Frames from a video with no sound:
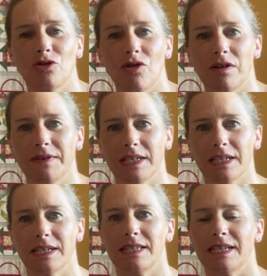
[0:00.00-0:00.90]
Crafting
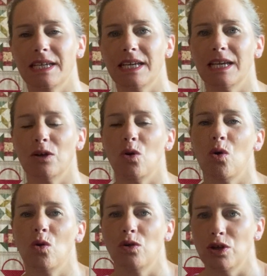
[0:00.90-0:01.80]
Kirsty here
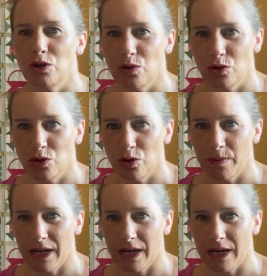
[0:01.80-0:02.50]
on YouTube